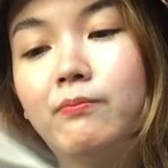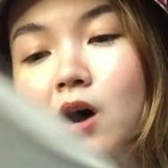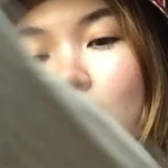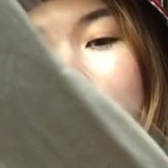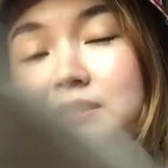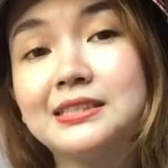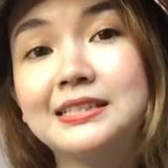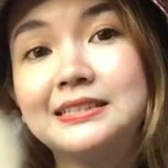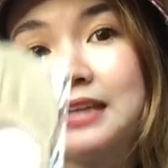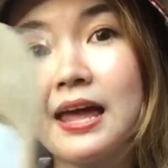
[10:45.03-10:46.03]
bought
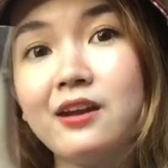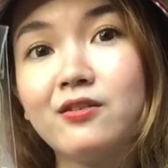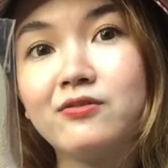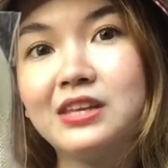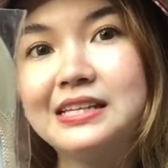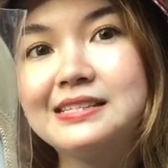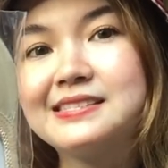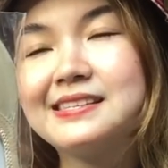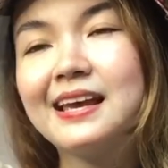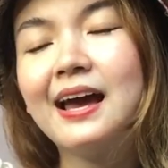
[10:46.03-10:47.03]
10 of
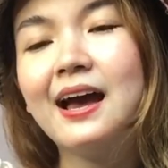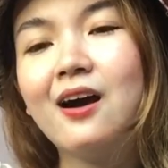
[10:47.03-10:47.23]
these